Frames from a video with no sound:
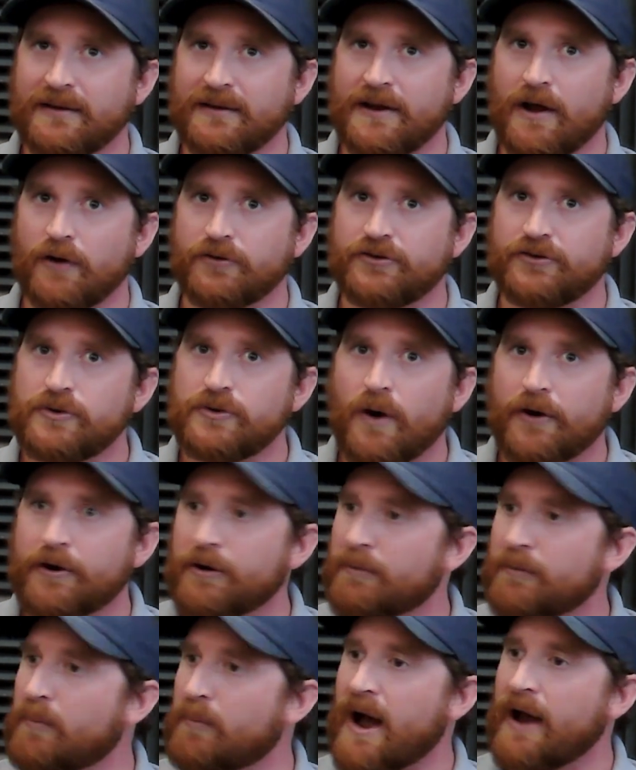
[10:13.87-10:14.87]

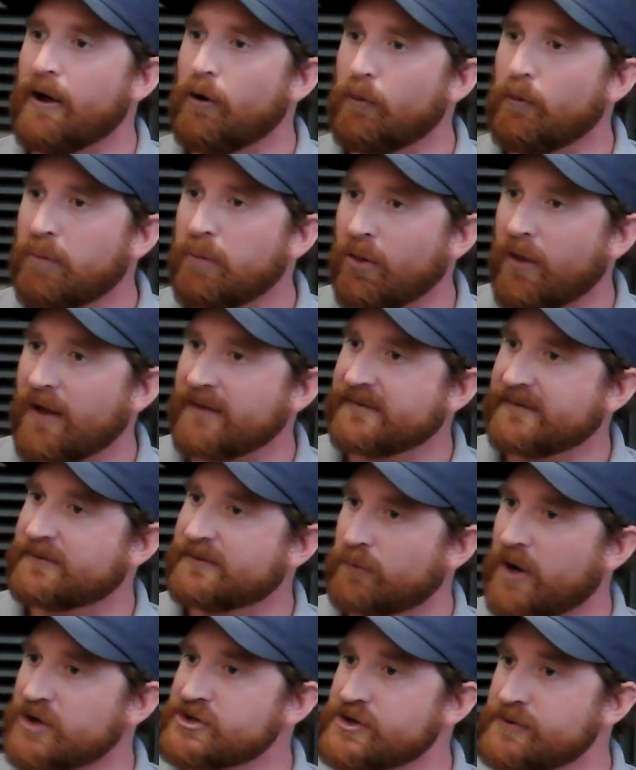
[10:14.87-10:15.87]
200-mile plus
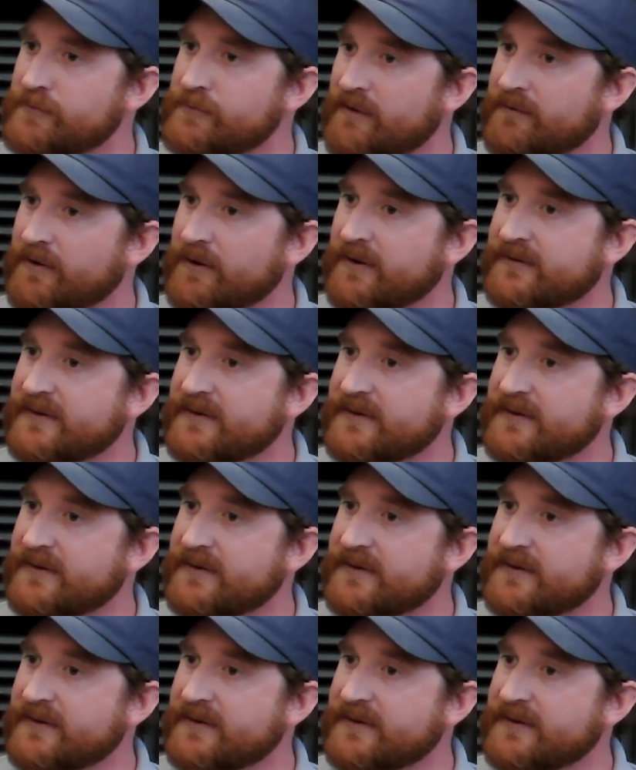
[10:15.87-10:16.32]
Russian River.